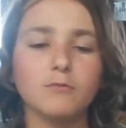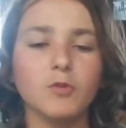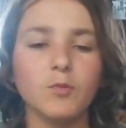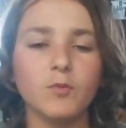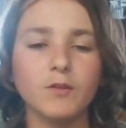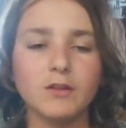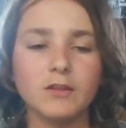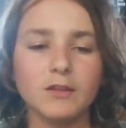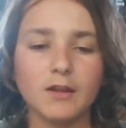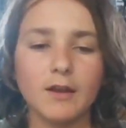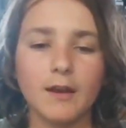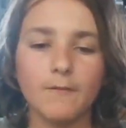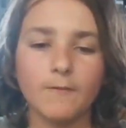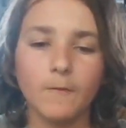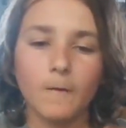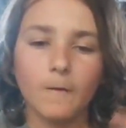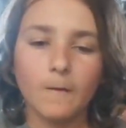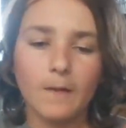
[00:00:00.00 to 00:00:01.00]
movies
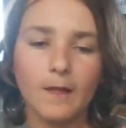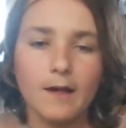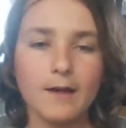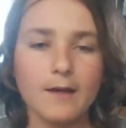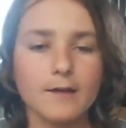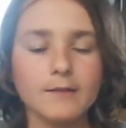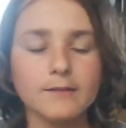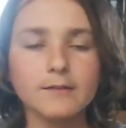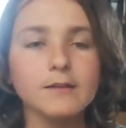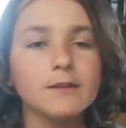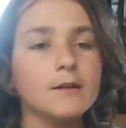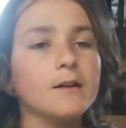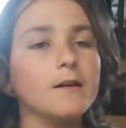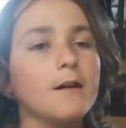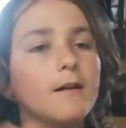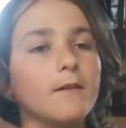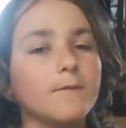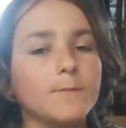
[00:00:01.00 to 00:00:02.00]
have a lot
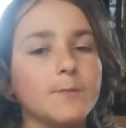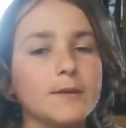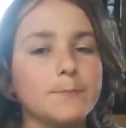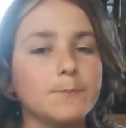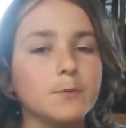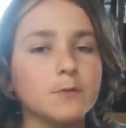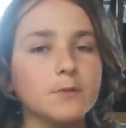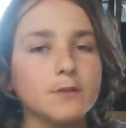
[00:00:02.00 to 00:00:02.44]
of people